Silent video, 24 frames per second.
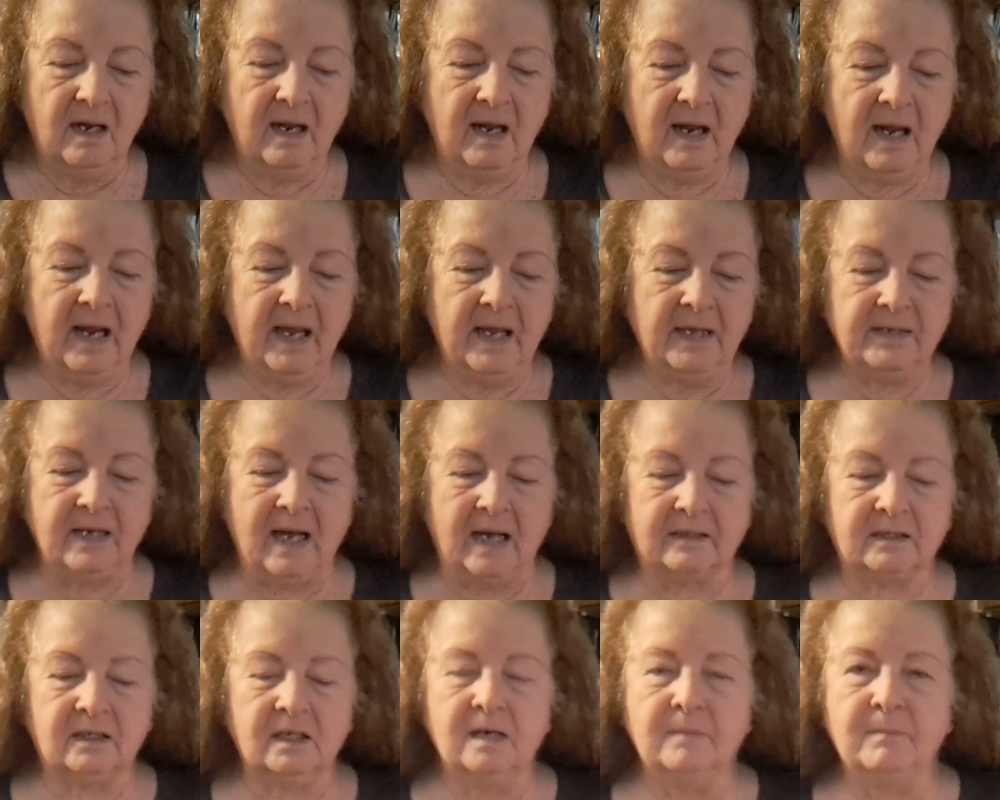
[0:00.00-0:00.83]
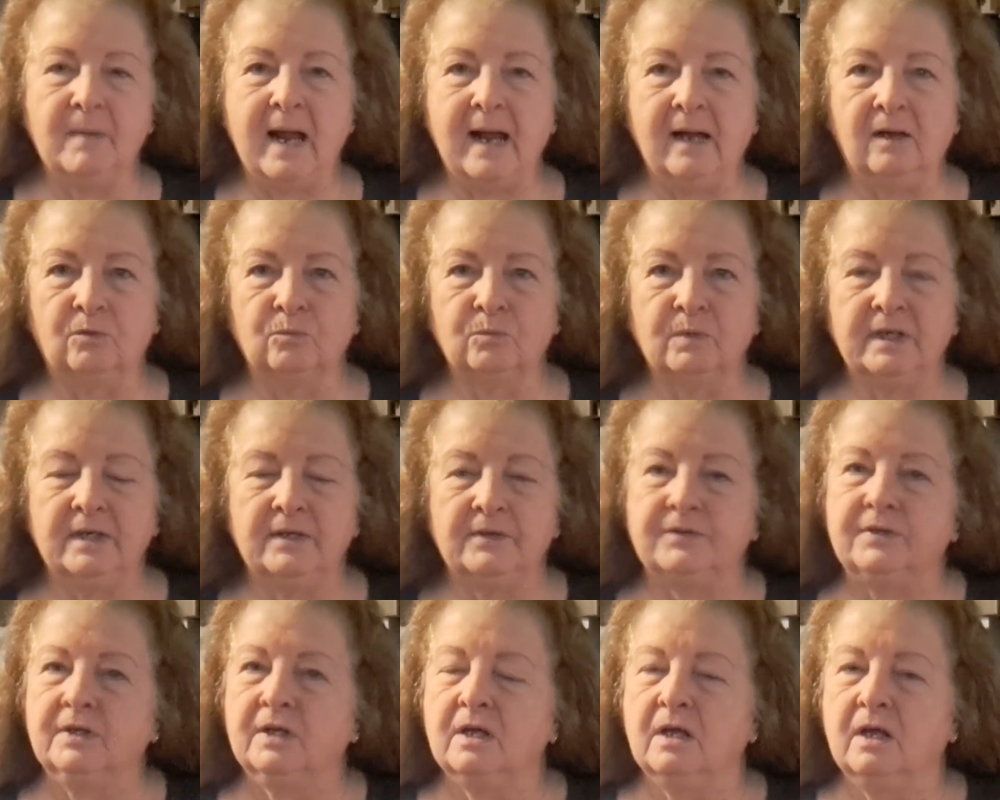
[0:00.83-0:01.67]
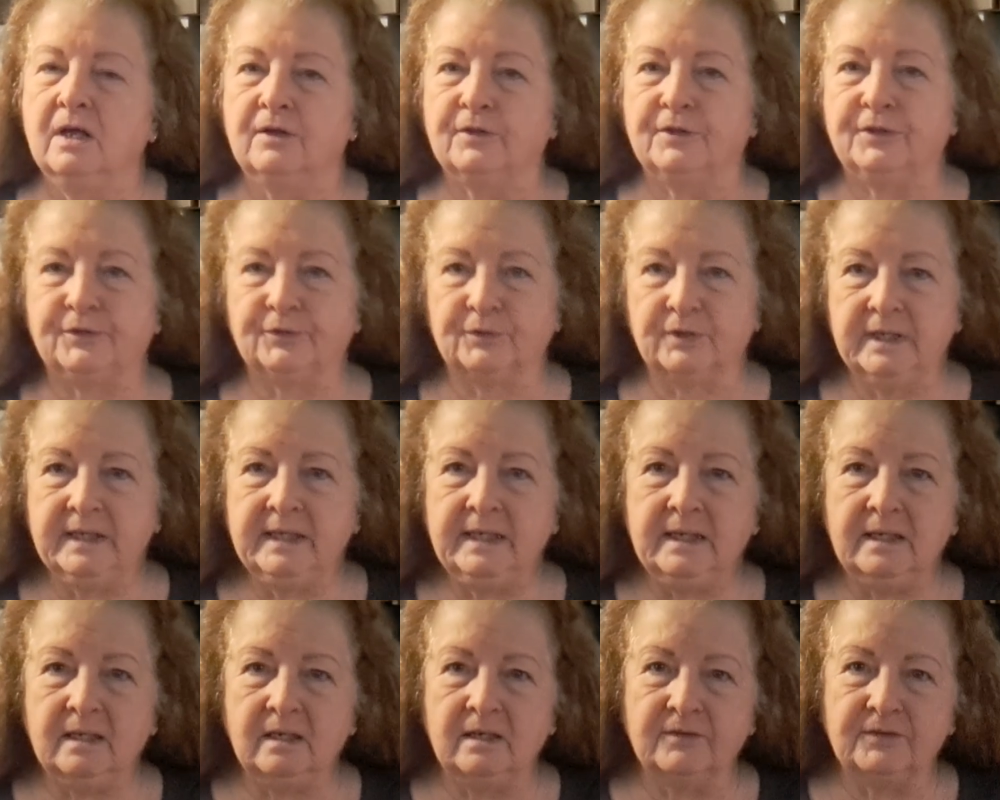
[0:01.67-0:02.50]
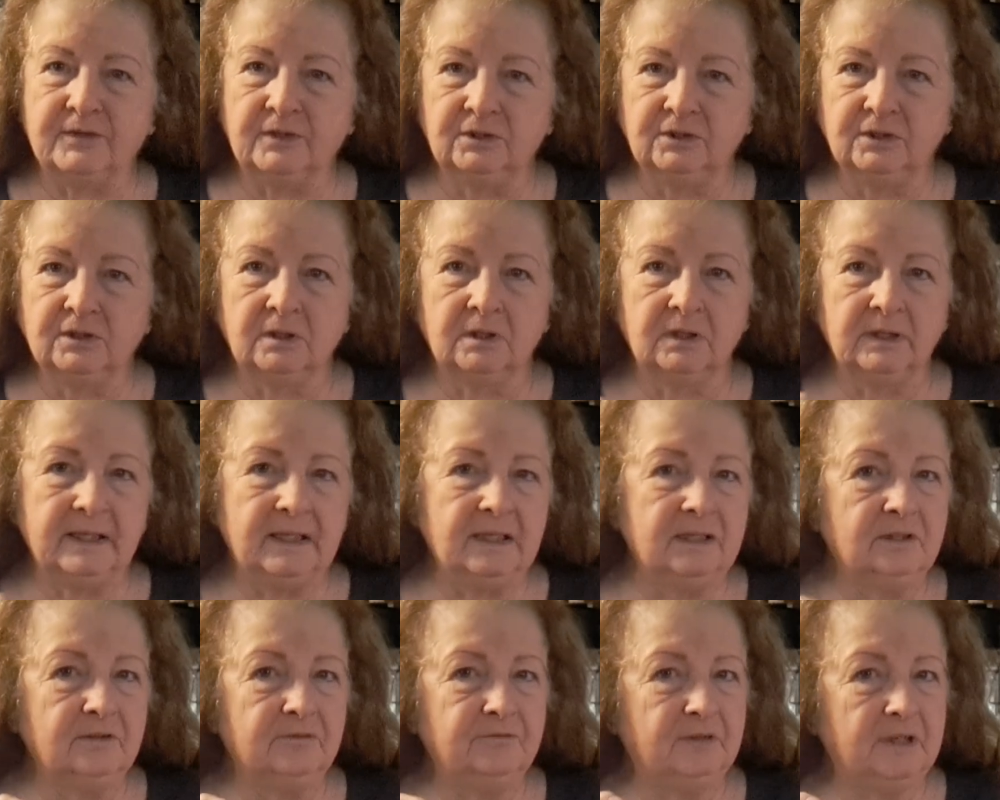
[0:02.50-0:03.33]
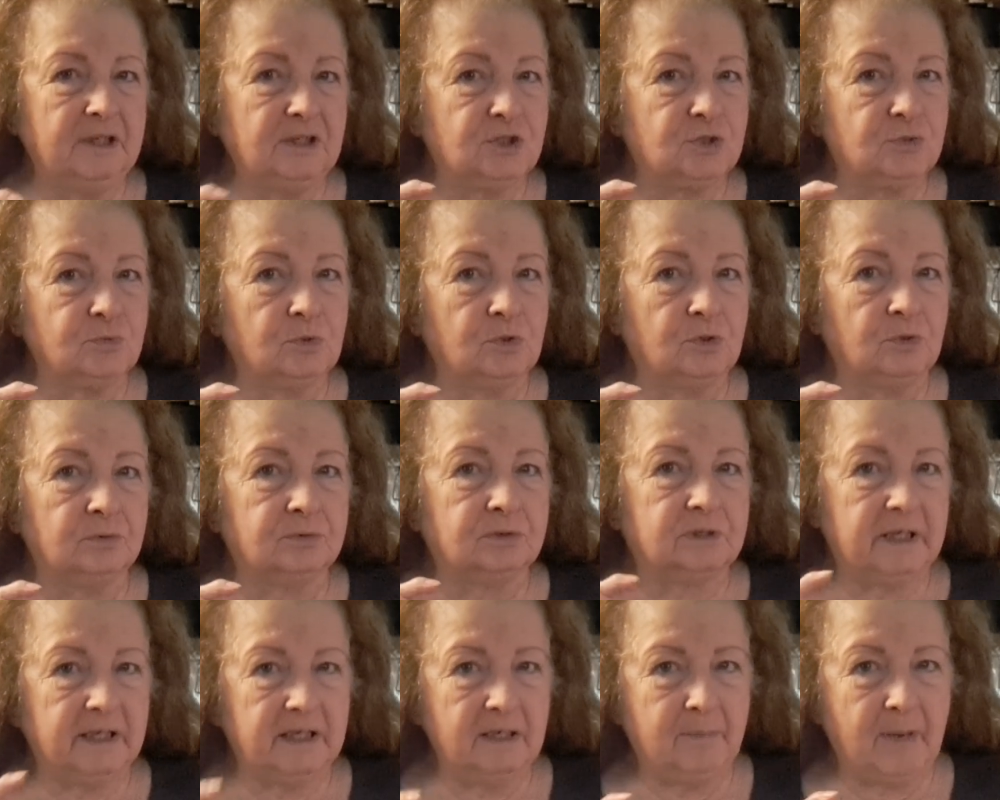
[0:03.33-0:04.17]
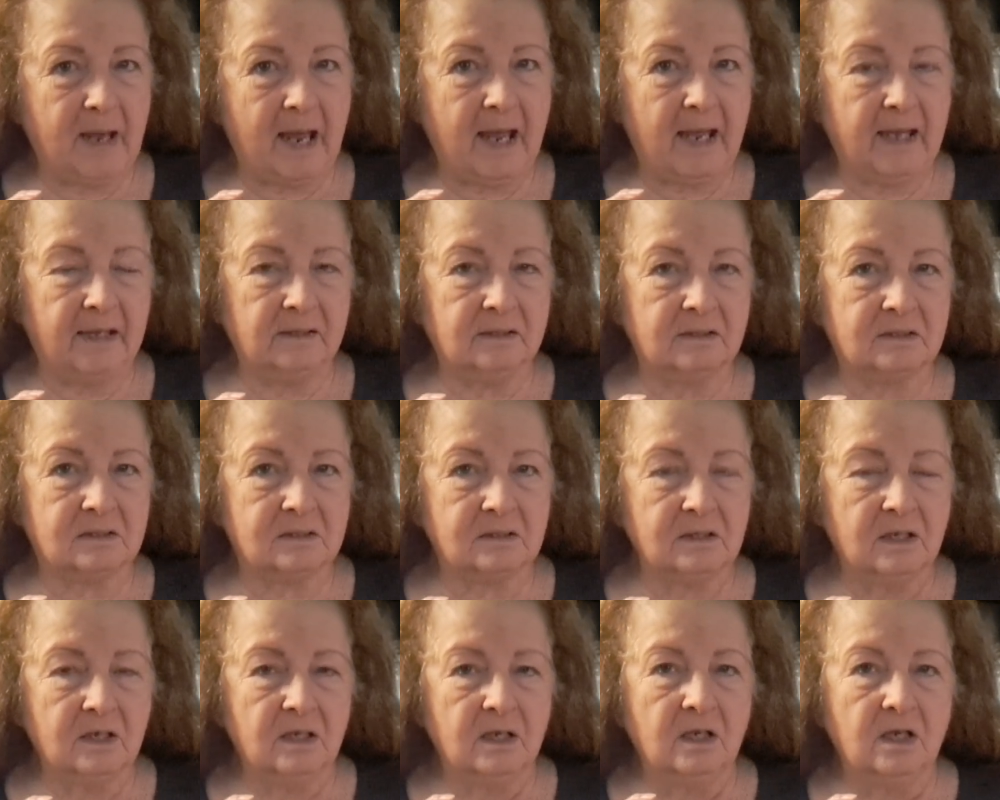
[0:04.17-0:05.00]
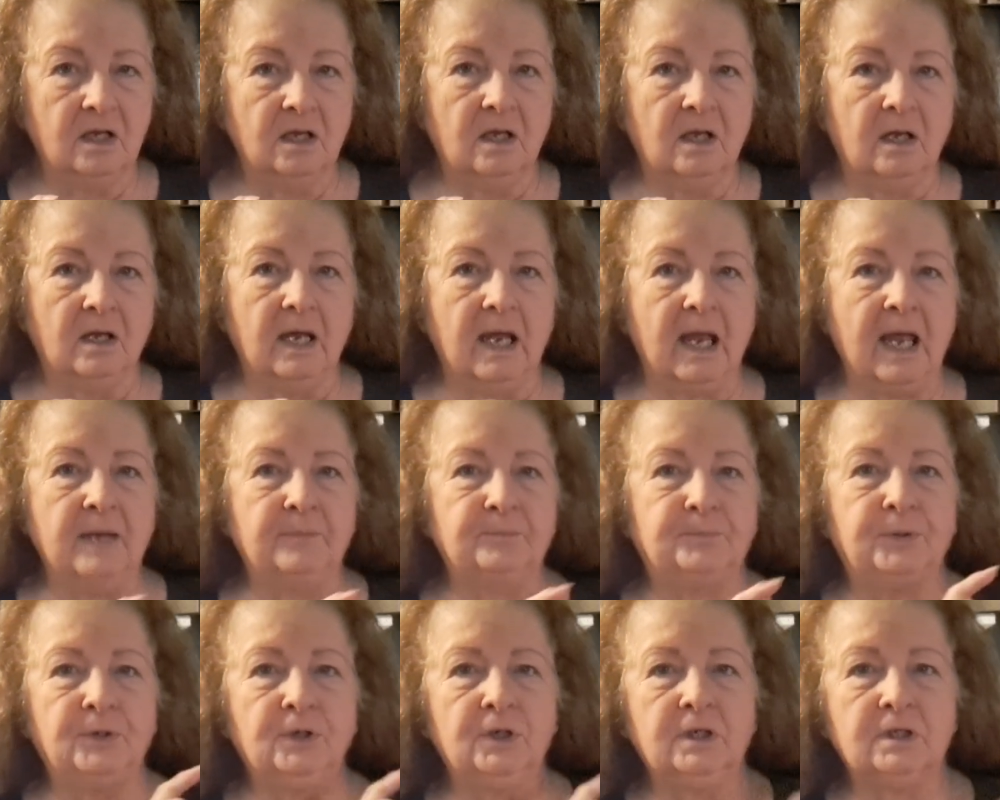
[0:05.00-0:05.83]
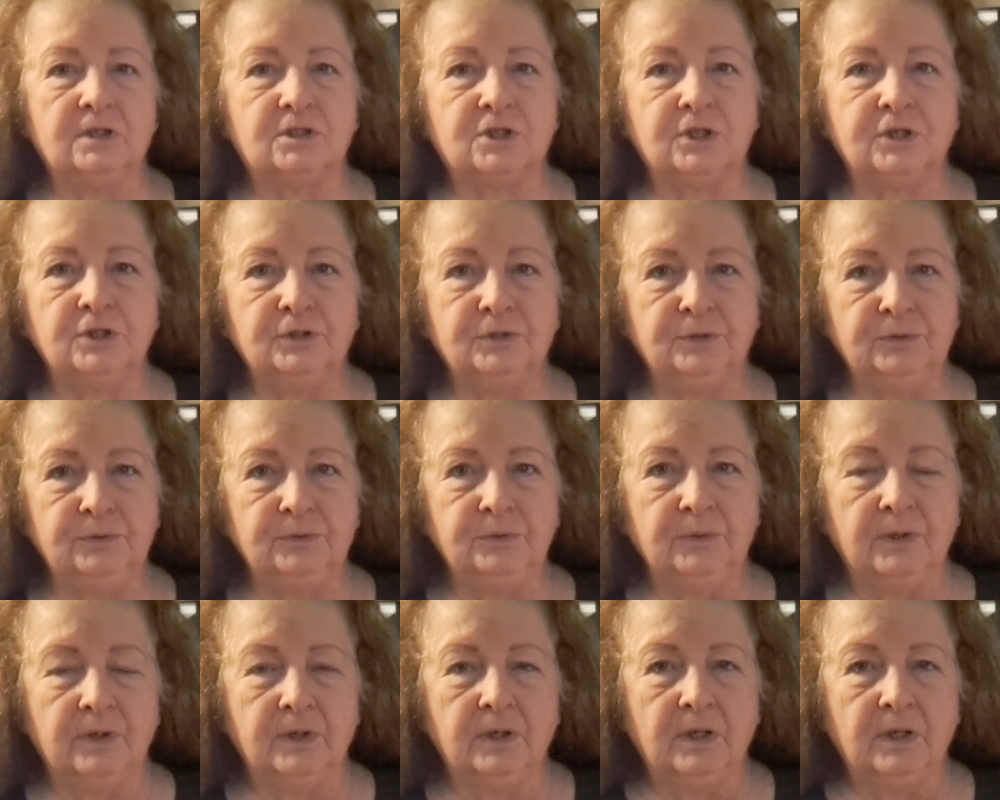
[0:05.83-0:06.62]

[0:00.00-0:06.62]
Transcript: And I come out with 3 of the little individual tea bags and put to